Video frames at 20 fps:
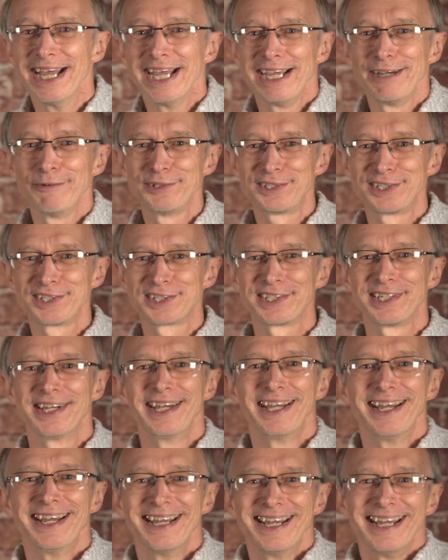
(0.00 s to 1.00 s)
It was just
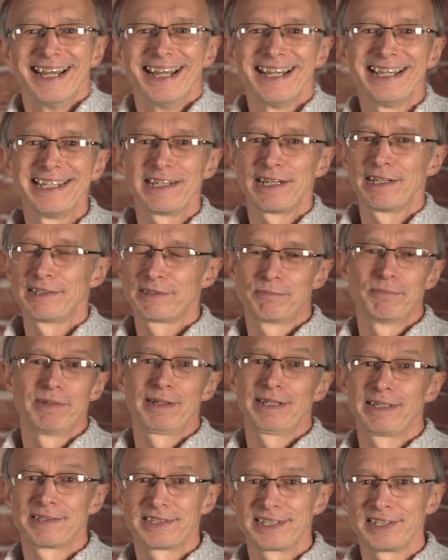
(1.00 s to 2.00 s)

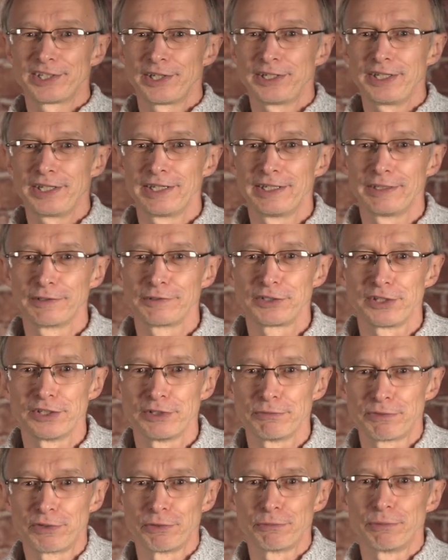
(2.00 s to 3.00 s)
it's only
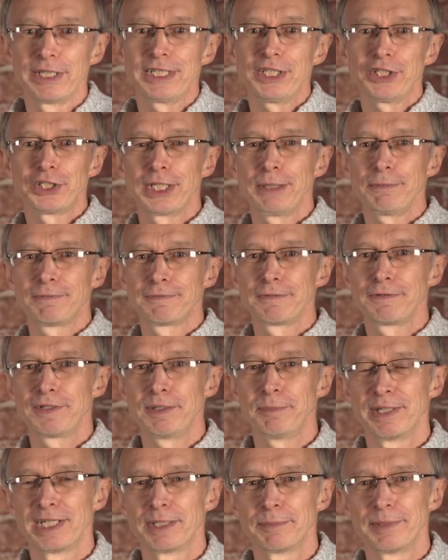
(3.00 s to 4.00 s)
the really cheap
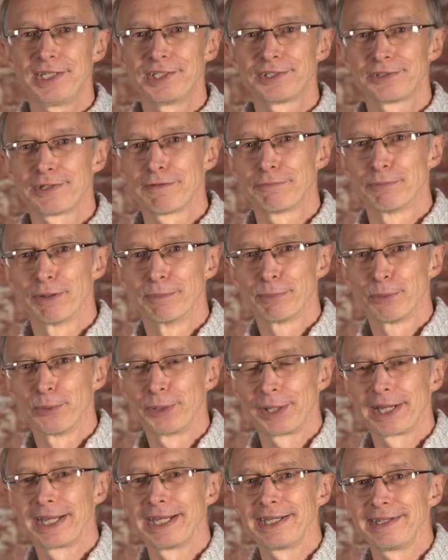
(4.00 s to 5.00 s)
50mm
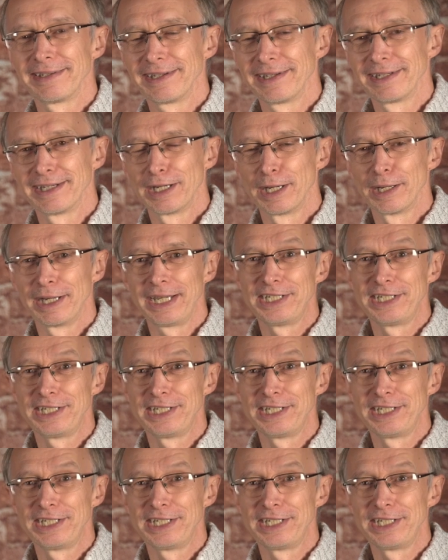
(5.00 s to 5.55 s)
f1.8.